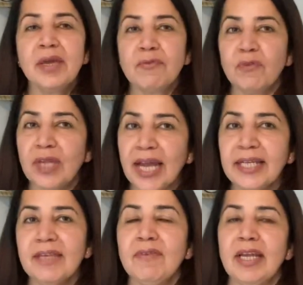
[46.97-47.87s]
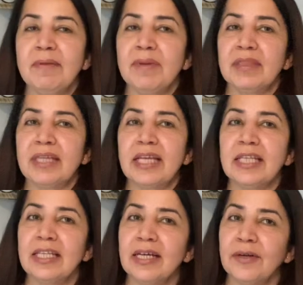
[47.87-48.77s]
we activate
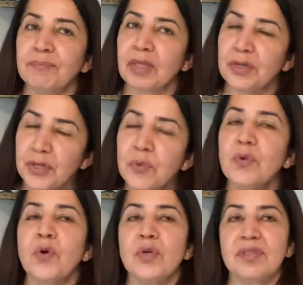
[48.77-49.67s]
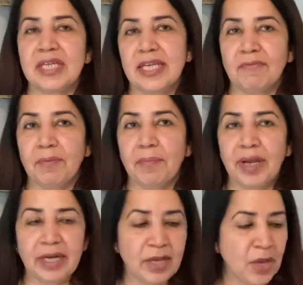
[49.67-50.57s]
basically the neurons in our
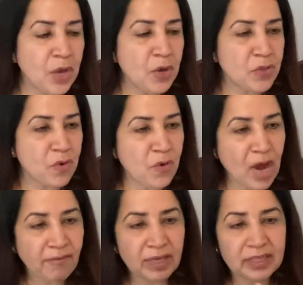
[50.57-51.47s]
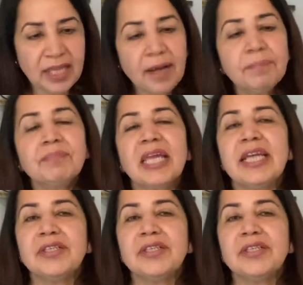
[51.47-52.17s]
brain. So our thumb, it